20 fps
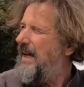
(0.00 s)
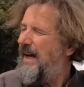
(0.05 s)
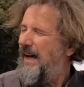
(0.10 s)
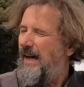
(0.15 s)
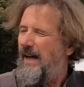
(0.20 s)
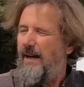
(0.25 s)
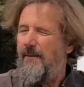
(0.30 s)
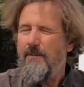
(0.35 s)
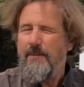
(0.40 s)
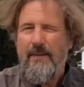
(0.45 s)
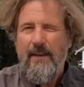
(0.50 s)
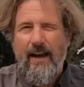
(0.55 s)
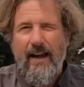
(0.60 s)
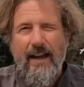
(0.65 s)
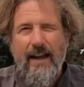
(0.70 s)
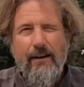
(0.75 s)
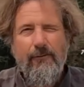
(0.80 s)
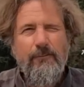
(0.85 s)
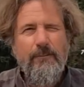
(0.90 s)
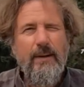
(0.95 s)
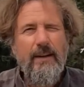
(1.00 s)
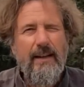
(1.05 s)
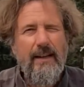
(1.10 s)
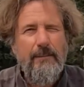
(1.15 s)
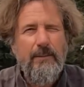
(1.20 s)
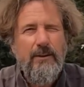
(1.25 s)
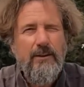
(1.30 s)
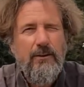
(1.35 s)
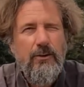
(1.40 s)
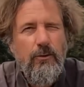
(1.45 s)
Um, I haven't been
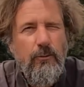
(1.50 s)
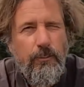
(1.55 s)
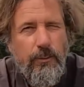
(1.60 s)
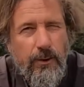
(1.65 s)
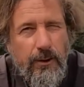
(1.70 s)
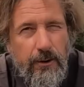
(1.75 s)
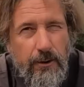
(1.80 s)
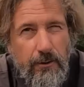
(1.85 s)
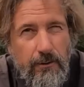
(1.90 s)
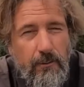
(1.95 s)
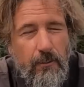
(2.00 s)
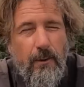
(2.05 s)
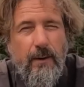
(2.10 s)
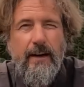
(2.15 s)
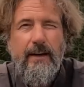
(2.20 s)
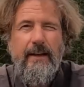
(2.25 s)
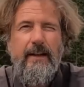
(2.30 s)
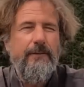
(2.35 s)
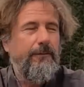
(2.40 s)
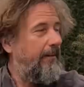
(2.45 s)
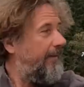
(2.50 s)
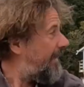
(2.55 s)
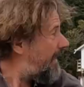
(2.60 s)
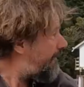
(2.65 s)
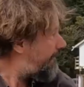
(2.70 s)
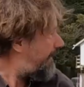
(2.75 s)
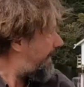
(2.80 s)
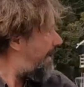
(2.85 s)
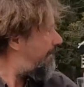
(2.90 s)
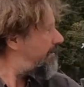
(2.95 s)
able to procure the wood I need for the
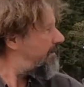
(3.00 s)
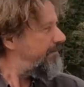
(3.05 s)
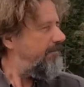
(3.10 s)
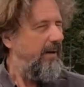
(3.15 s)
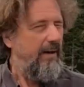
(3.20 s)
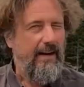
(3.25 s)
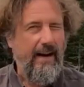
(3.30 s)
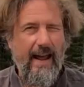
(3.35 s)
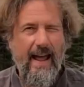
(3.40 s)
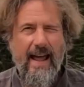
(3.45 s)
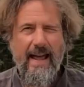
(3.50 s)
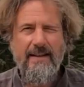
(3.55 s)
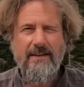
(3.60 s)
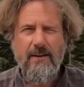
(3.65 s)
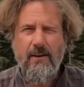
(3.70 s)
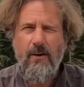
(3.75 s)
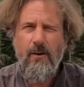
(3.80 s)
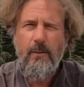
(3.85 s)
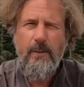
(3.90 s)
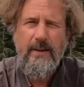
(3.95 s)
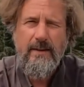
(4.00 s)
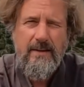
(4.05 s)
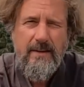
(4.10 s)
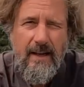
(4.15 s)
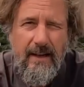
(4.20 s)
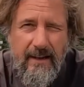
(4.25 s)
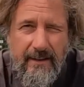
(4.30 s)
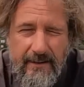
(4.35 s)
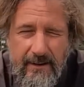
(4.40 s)
aft cabin, but as always,